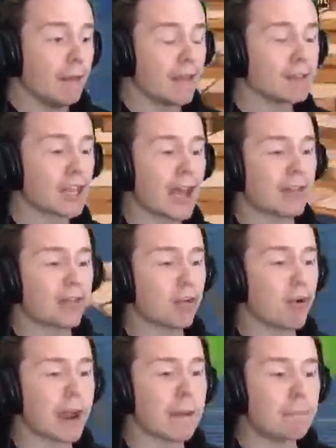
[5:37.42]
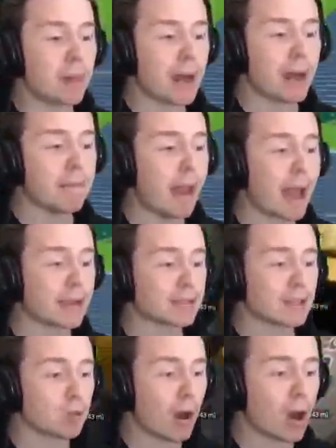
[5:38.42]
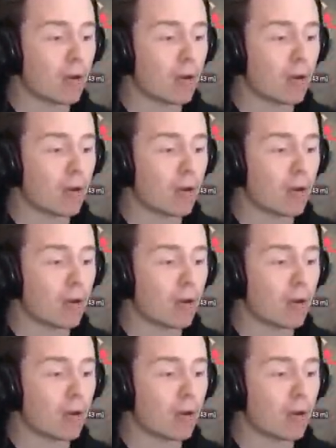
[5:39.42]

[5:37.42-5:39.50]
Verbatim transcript: There's like three bloody mechs. There's one